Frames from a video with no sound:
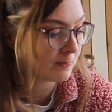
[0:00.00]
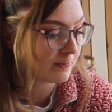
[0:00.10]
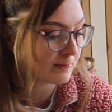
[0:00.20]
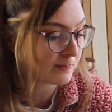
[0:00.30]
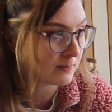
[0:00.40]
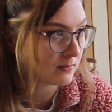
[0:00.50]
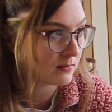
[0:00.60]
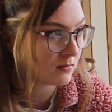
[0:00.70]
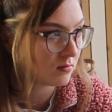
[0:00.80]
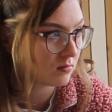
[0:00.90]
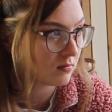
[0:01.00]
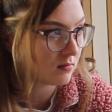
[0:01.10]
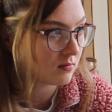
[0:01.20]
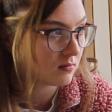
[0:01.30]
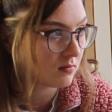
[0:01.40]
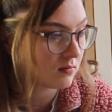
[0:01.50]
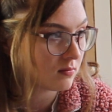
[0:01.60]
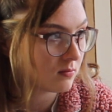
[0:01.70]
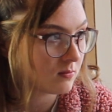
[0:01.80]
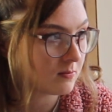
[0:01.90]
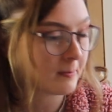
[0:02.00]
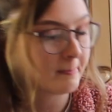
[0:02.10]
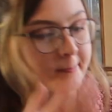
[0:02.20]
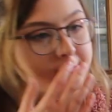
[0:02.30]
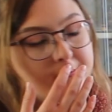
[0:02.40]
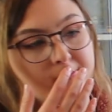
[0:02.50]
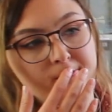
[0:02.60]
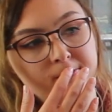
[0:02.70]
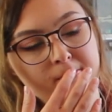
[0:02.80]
This person isn't speaking.